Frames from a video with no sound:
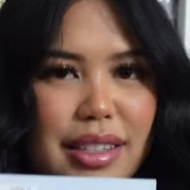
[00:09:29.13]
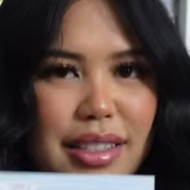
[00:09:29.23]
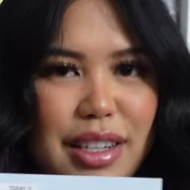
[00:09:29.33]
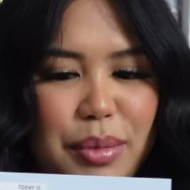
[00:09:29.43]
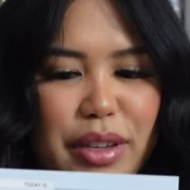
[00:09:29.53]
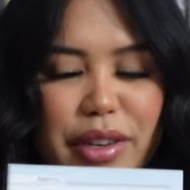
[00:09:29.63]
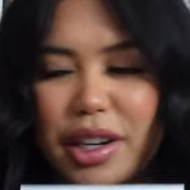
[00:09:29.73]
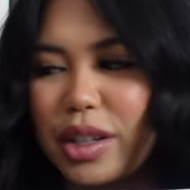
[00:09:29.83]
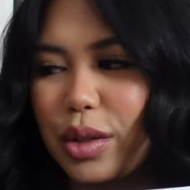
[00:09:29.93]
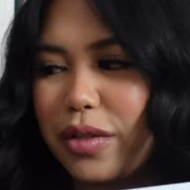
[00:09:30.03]
This is gonna be
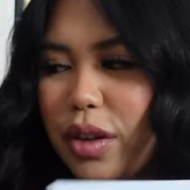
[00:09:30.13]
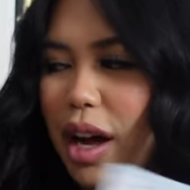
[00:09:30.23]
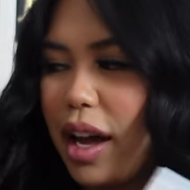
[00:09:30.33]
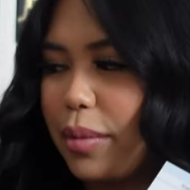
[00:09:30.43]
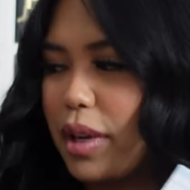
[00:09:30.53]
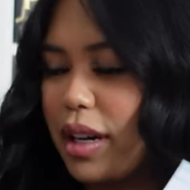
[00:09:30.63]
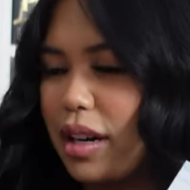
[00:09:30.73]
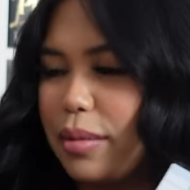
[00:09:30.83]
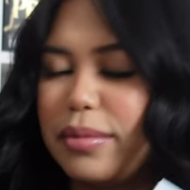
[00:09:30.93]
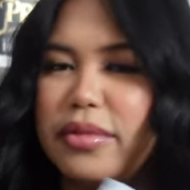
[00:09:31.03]
very useful. I am
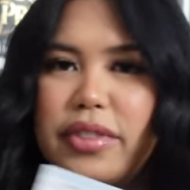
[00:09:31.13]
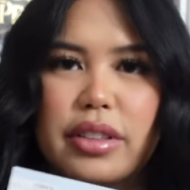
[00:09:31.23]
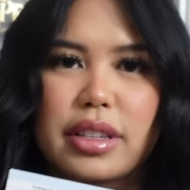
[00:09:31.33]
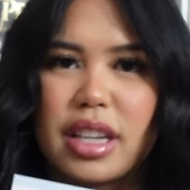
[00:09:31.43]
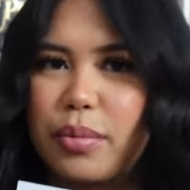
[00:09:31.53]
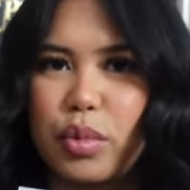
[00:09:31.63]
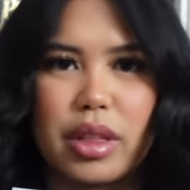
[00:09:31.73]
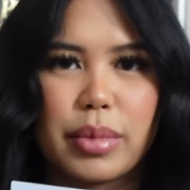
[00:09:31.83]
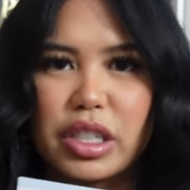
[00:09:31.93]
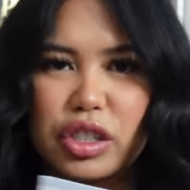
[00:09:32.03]
gonna fill this up with
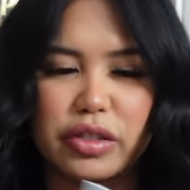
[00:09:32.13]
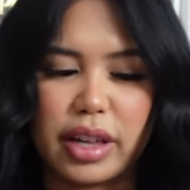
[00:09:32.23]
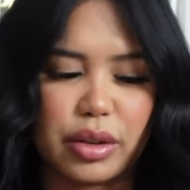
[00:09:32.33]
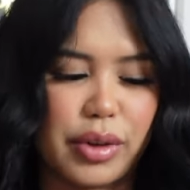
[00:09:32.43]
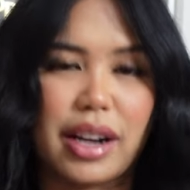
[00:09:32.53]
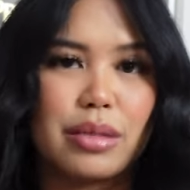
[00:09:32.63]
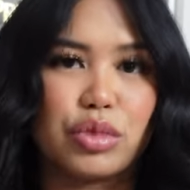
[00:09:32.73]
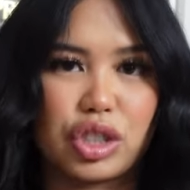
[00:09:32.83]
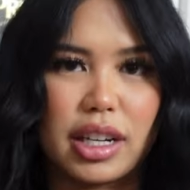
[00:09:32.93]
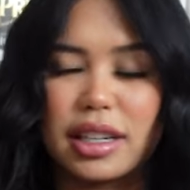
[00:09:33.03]
a bunch of like random
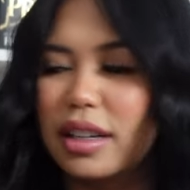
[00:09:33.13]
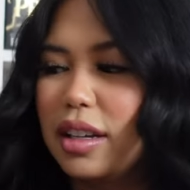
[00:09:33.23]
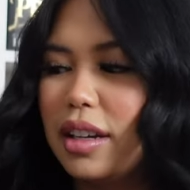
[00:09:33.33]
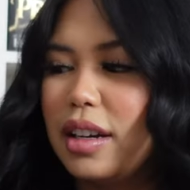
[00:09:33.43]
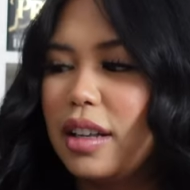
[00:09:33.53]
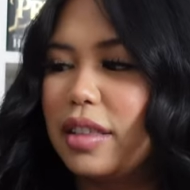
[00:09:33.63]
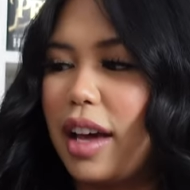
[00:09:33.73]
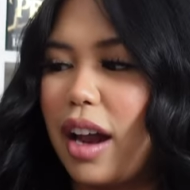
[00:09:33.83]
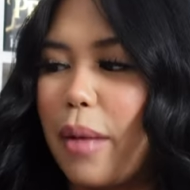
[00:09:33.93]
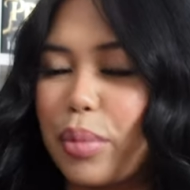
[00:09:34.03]
shit
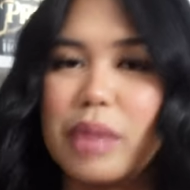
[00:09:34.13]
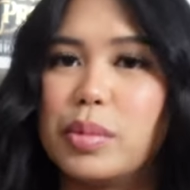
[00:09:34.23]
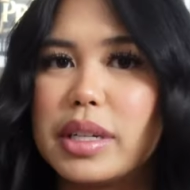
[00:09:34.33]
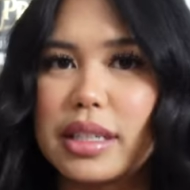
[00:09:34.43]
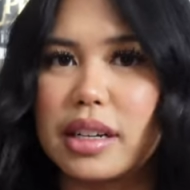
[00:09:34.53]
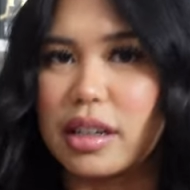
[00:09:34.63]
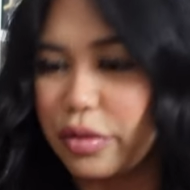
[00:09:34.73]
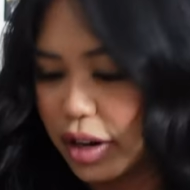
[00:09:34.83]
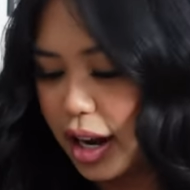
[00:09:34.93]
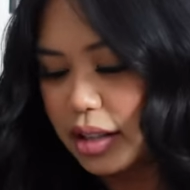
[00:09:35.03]
that I'm probably still gonna
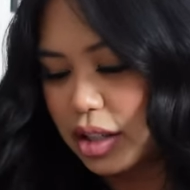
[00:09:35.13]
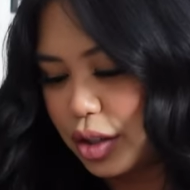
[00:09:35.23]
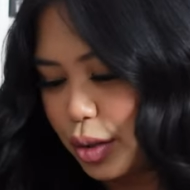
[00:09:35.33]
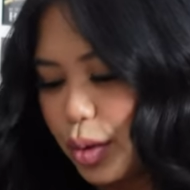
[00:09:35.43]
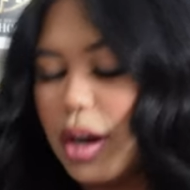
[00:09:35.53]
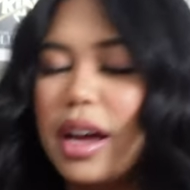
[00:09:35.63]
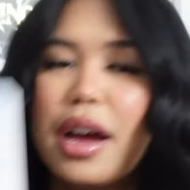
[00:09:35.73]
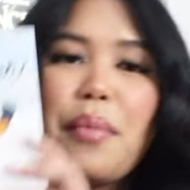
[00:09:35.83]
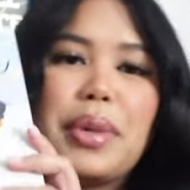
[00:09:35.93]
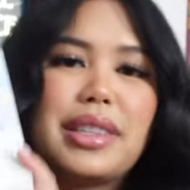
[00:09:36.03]
forget to do.
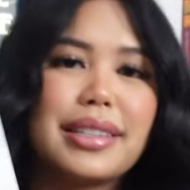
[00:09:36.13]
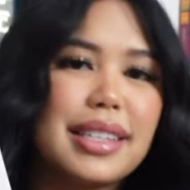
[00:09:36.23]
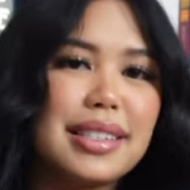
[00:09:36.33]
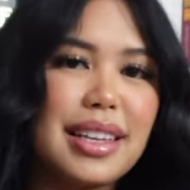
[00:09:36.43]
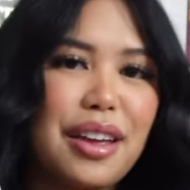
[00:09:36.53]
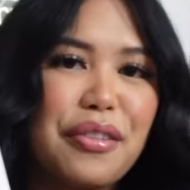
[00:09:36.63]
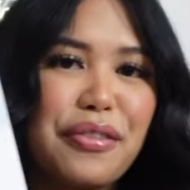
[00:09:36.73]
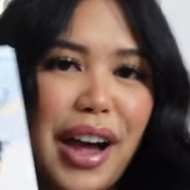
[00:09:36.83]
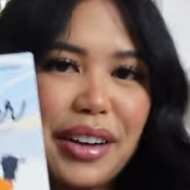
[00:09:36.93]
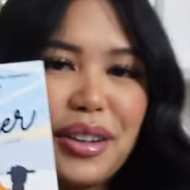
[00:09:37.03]
But this is the
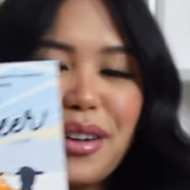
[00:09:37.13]
final